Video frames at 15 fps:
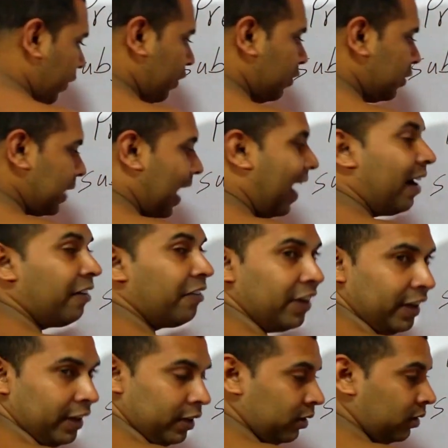we use
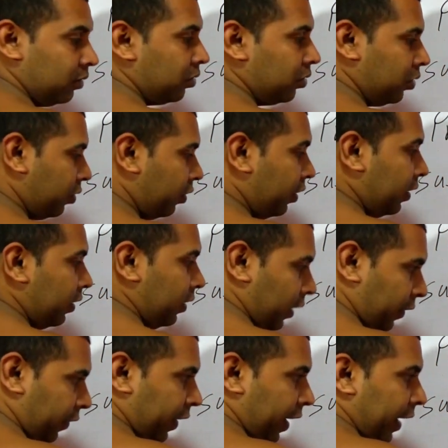re to
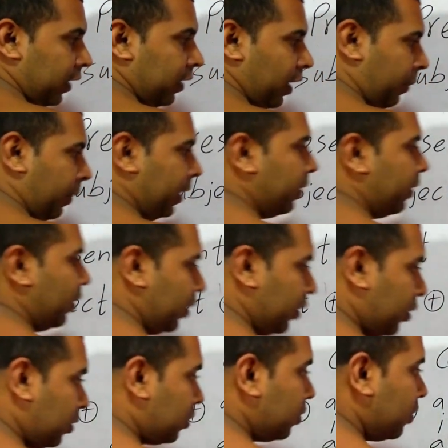define, I mean
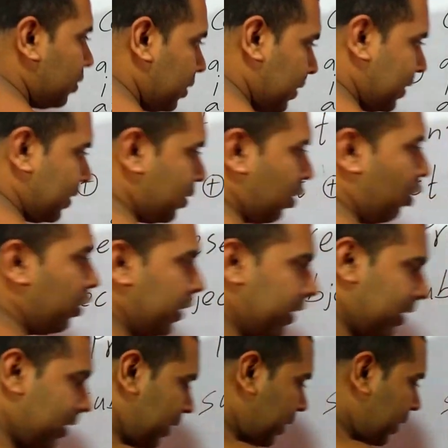to show
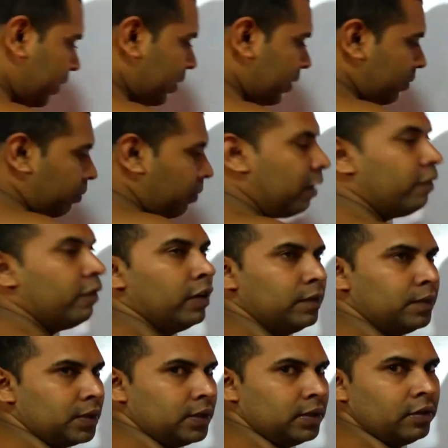the be
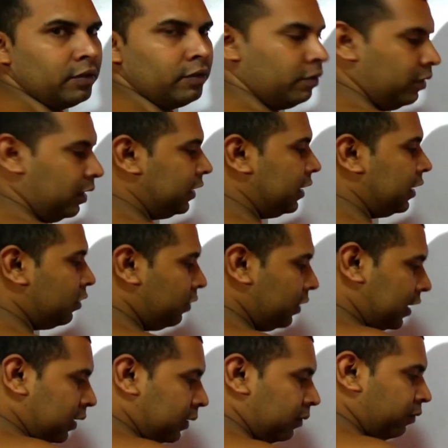verbs,
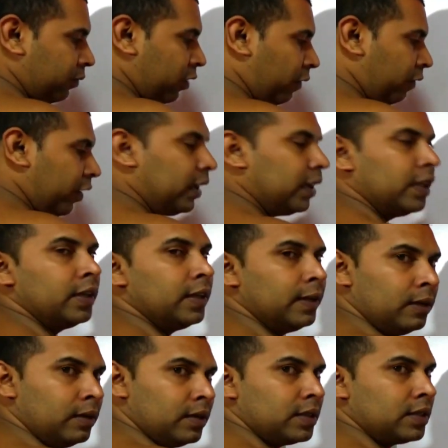which is from with
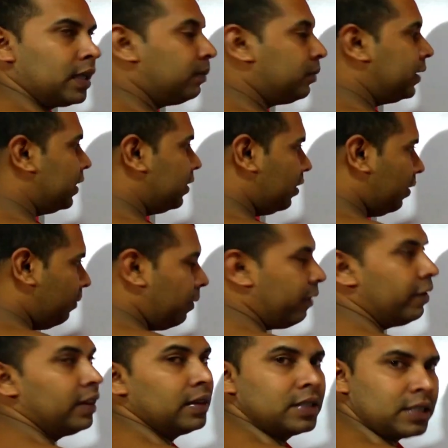subject,
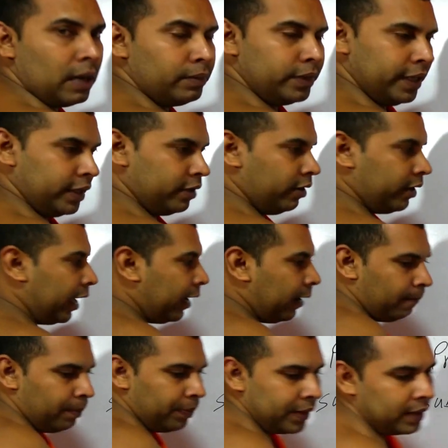be with subject. Okay,
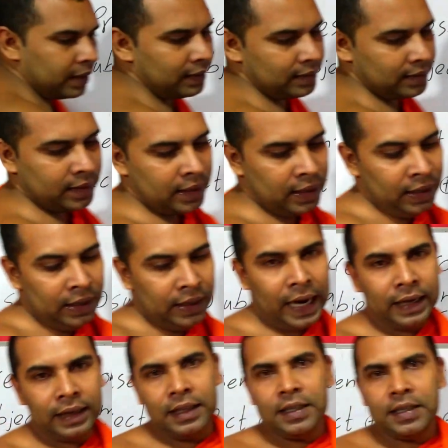yes,
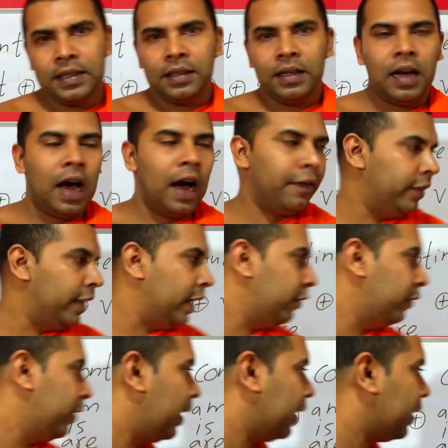like this. After
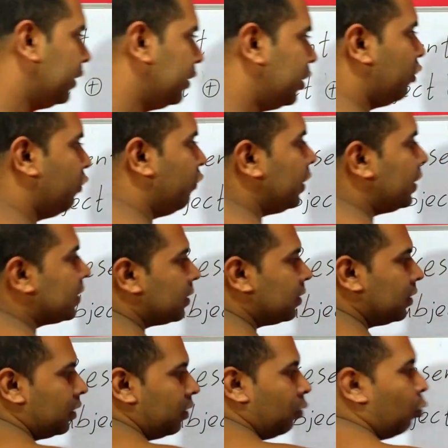that we are continuing with
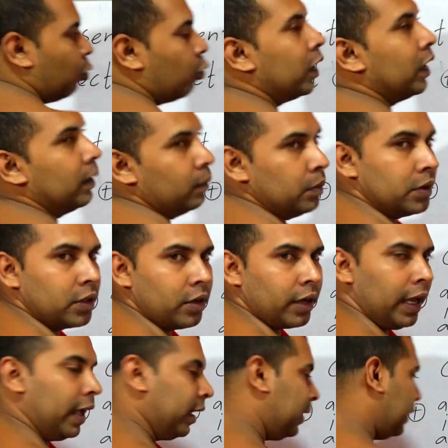verbs.
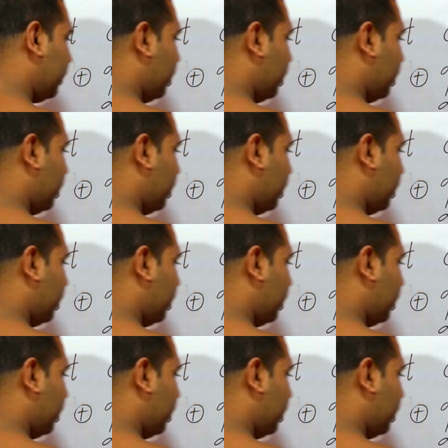Okay,